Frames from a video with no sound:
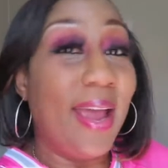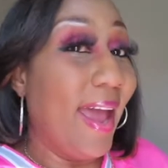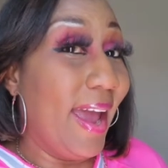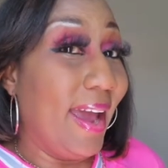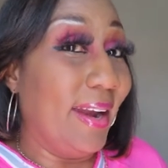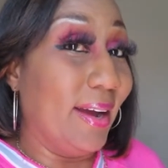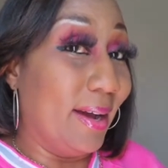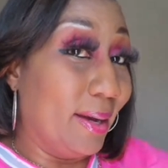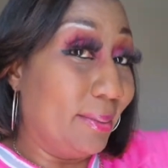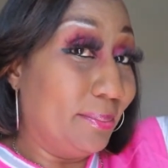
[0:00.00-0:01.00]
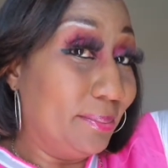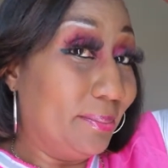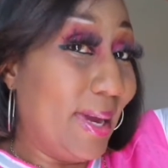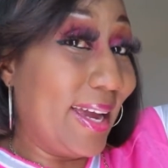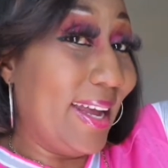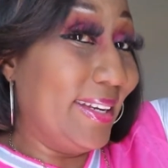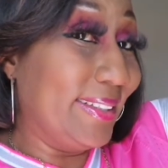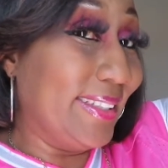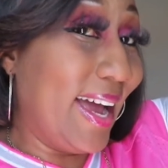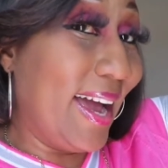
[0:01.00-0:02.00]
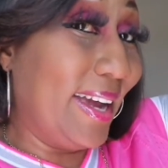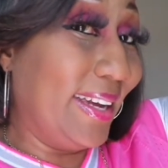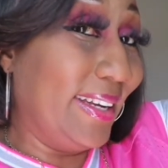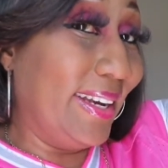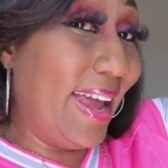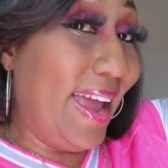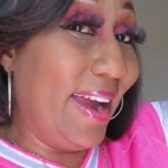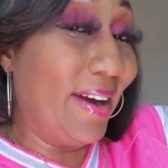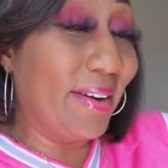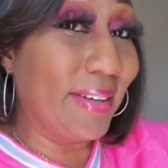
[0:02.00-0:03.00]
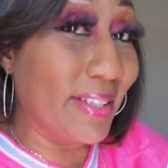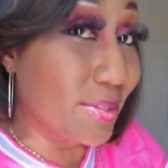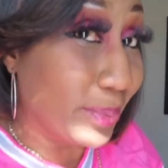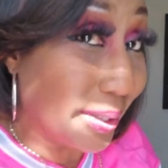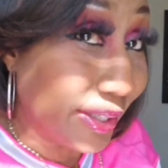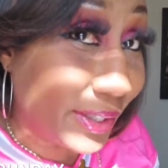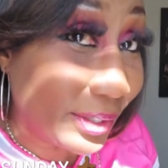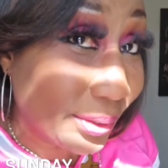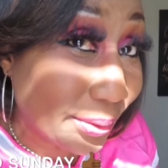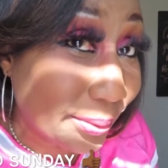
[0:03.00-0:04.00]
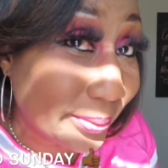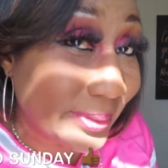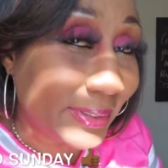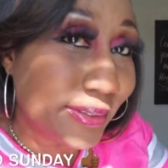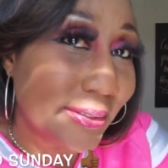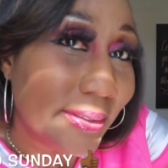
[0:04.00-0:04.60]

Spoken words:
And I got a little dye in the hair. It's really cute.